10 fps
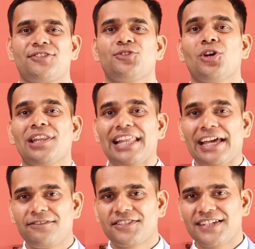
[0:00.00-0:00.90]
as your
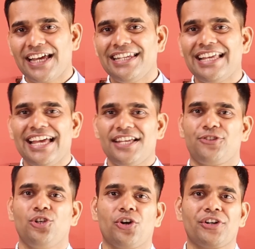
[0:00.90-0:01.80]
lifestyle,
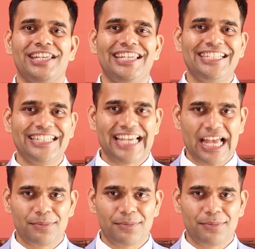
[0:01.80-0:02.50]
as your eating